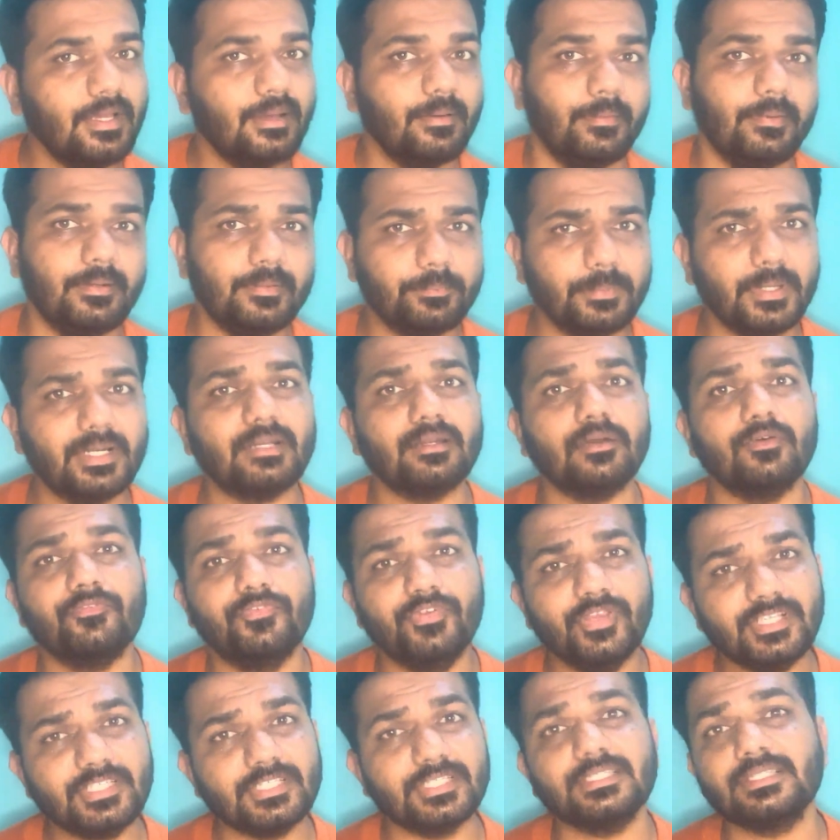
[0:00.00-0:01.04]
But
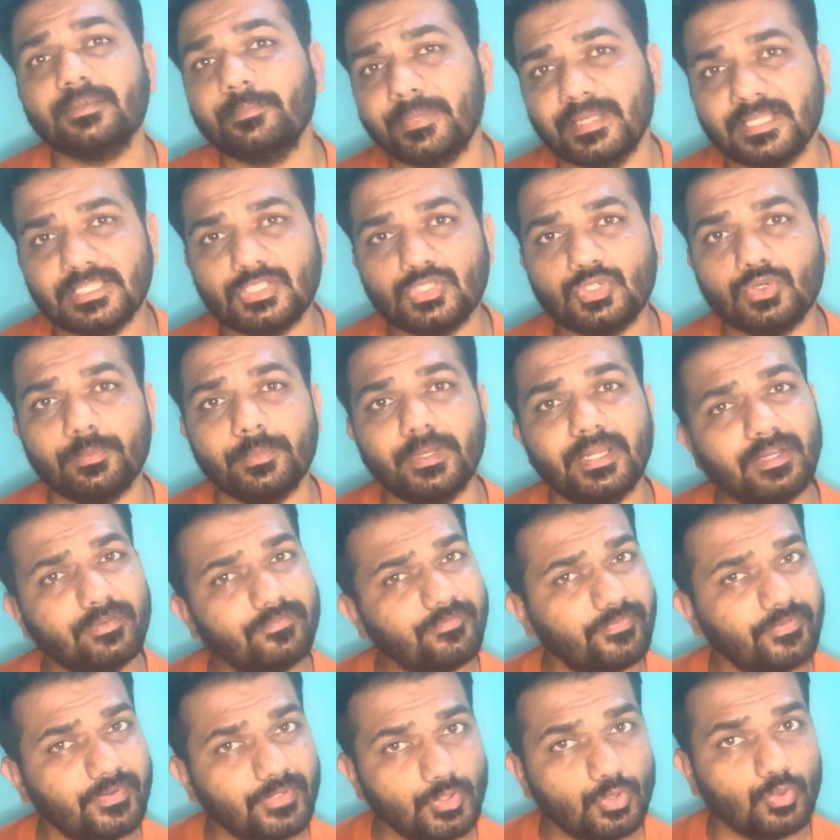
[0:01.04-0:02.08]
which is the best
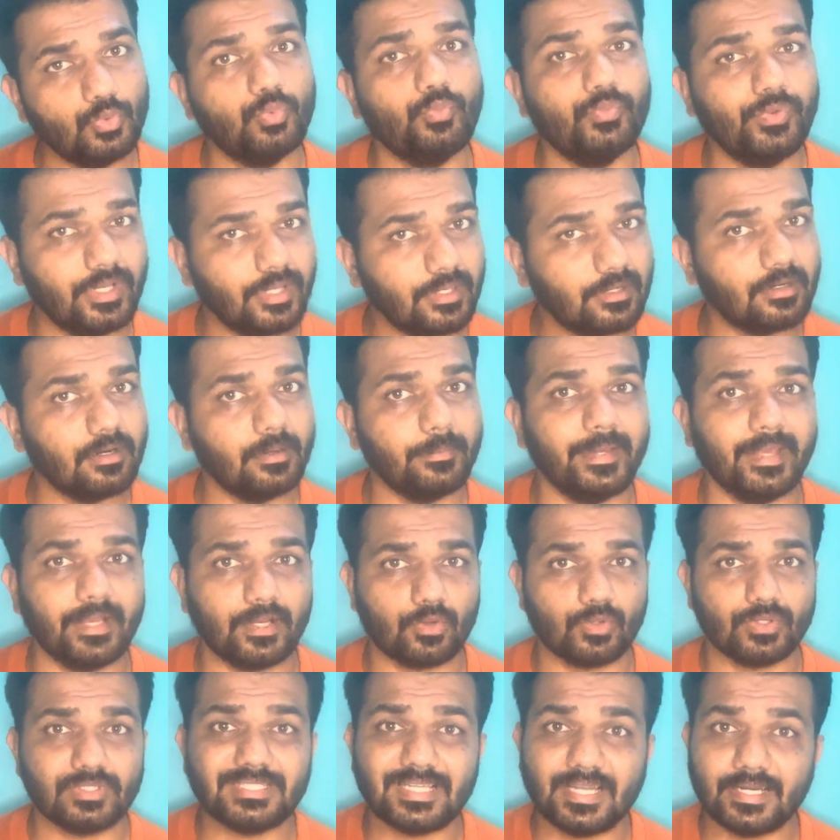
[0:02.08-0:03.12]
domain you will come
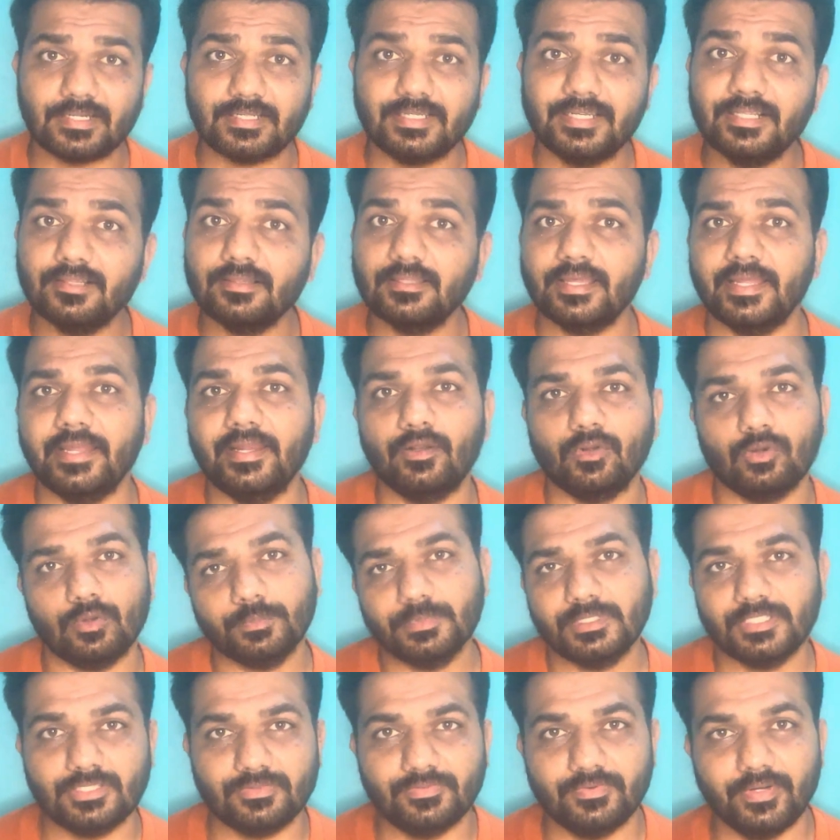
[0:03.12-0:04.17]
across at till the end of
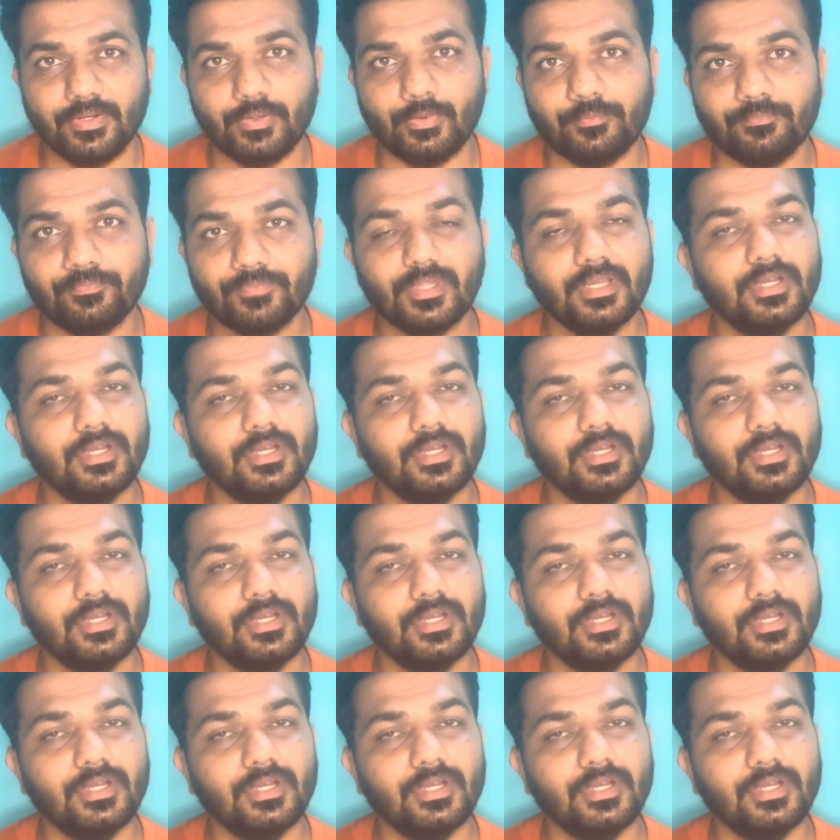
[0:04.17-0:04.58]
this video.